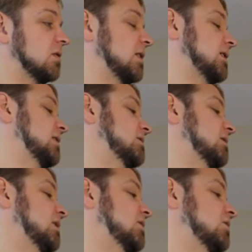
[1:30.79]
and the
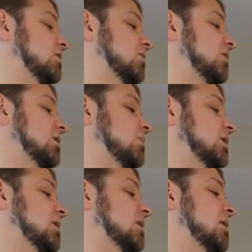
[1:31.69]
destination is going to
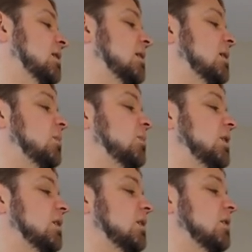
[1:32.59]
be
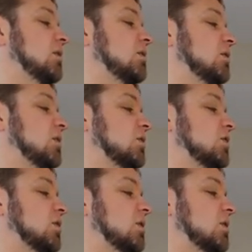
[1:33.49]
Better Search